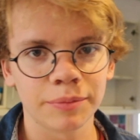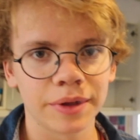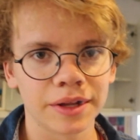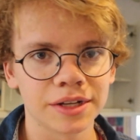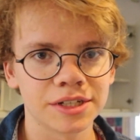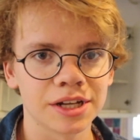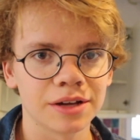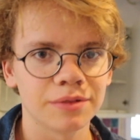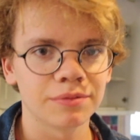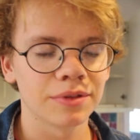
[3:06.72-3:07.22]

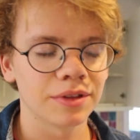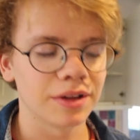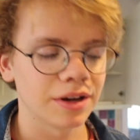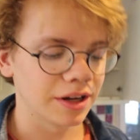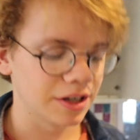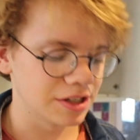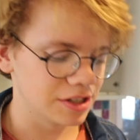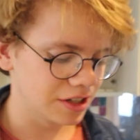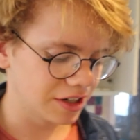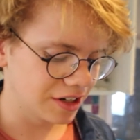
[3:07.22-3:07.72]
bit dumb that
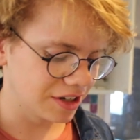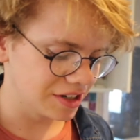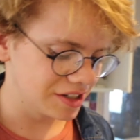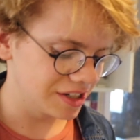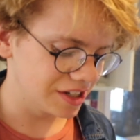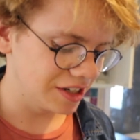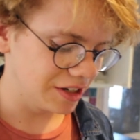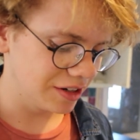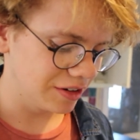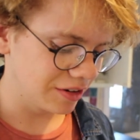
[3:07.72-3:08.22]
I should
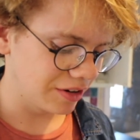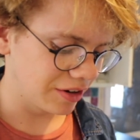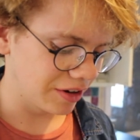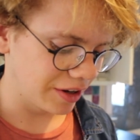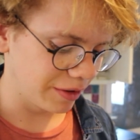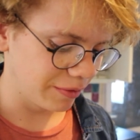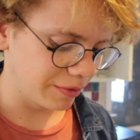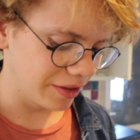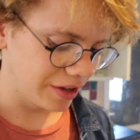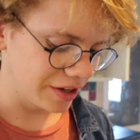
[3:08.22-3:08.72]
continue
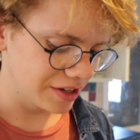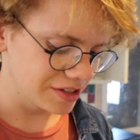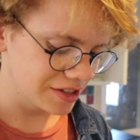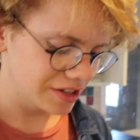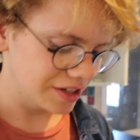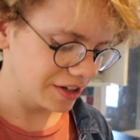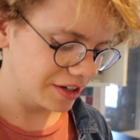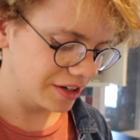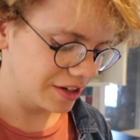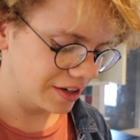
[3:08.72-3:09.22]
cooking with
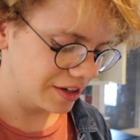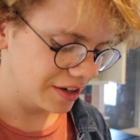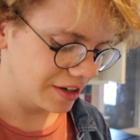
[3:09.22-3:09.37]
Isaac.